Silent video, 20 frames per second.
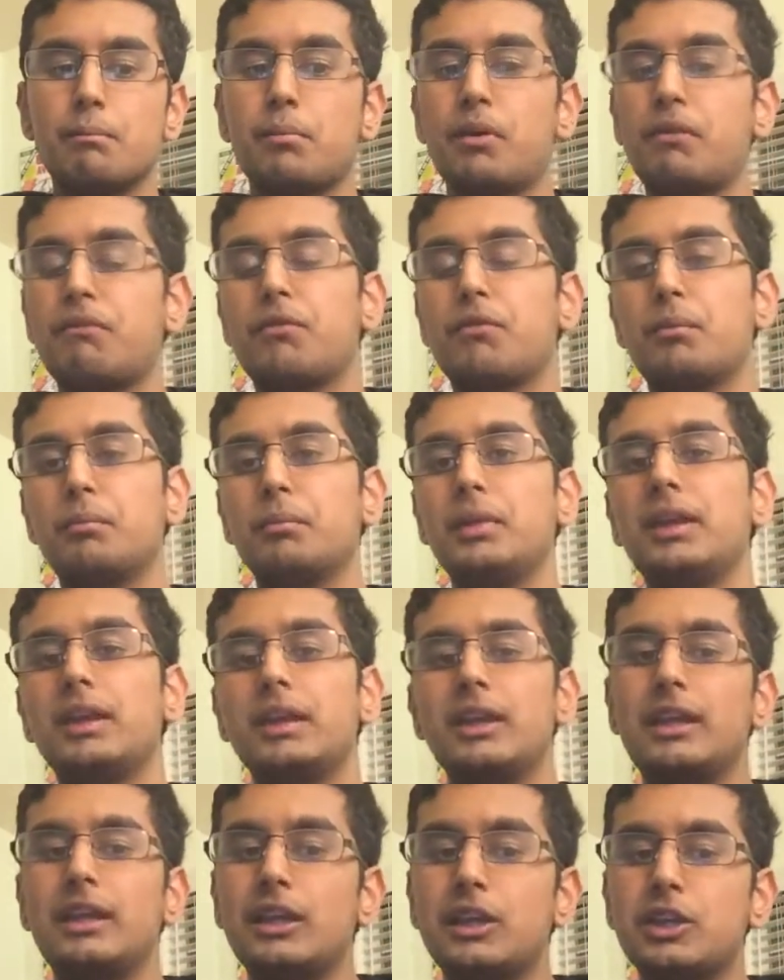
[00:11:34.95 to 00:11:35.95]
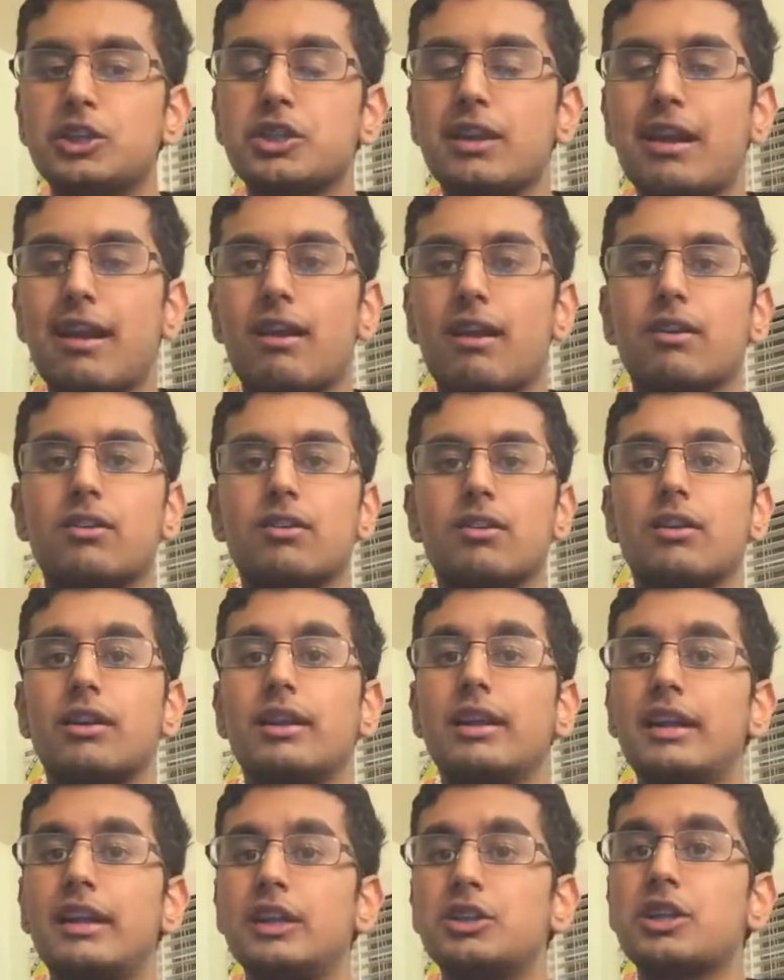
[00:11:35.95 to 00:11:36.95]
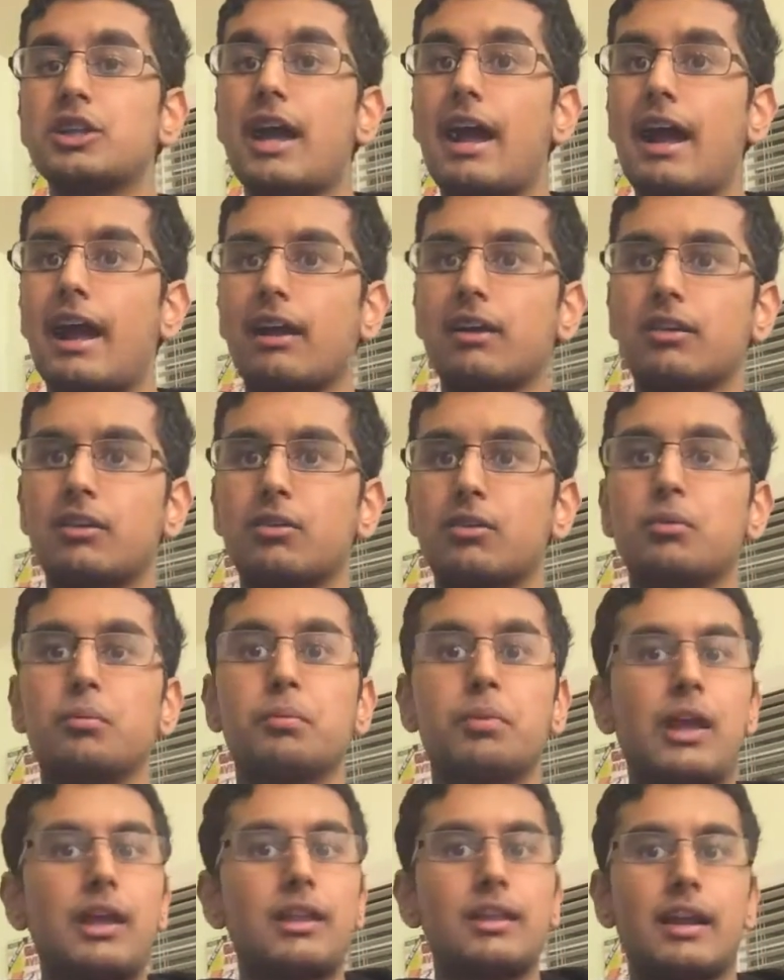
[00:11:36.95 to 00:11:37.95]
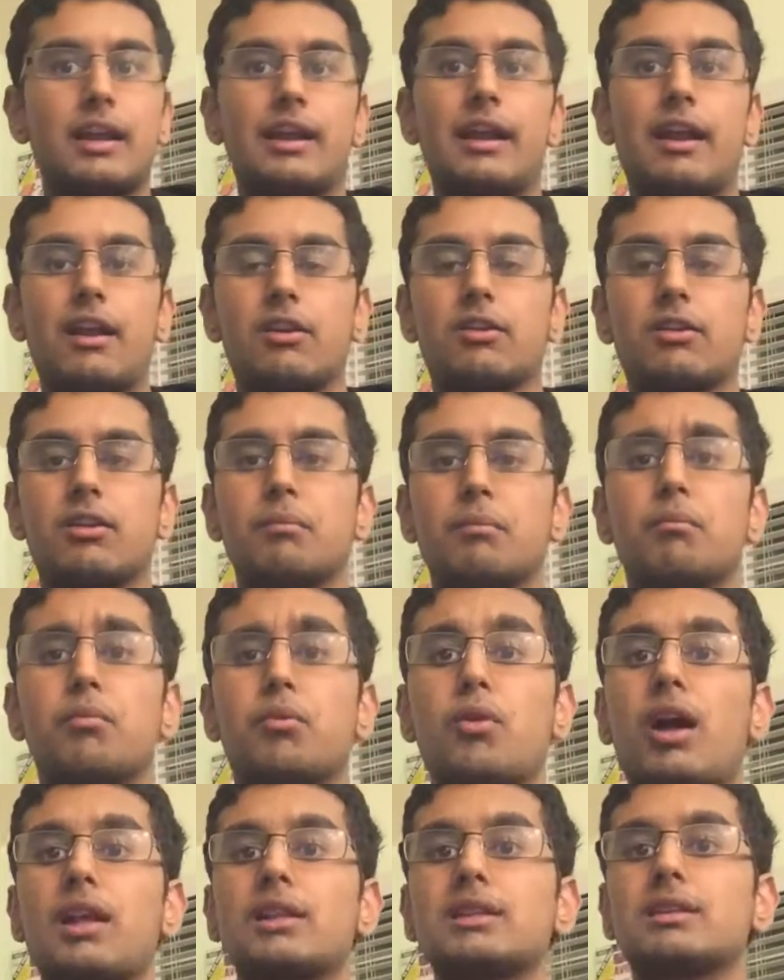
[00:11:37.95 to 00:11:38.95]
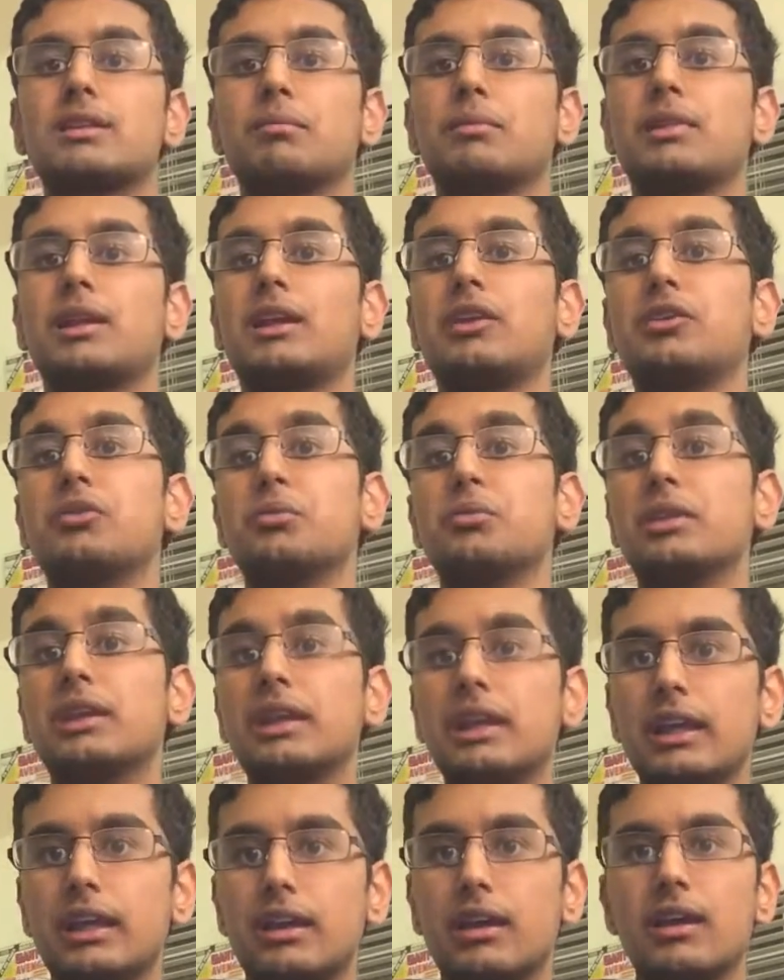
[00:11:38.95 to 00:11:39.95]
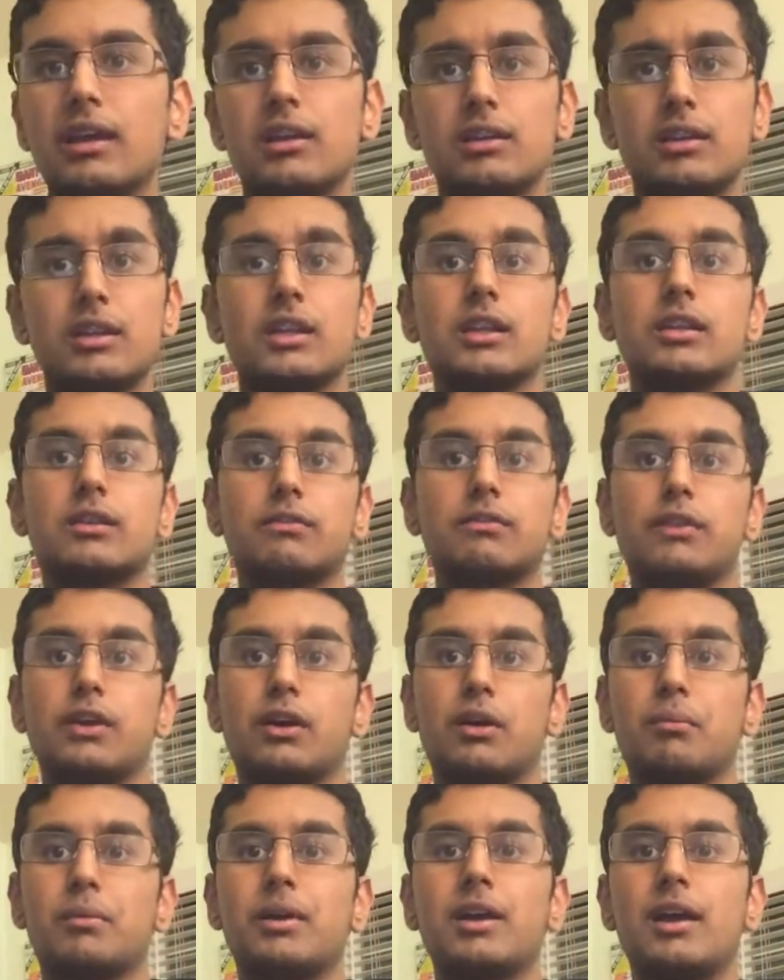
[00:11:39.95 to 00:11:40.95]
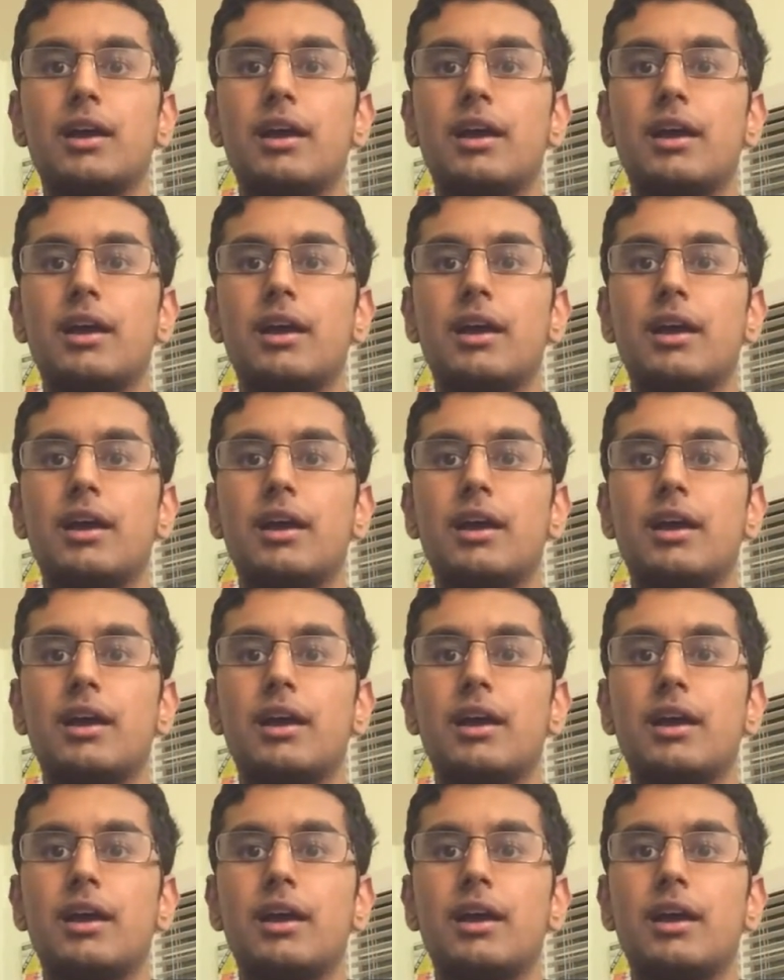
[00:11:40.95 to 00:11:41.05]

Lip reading: But for me, each character and each actor who played that character brought something unique to this film.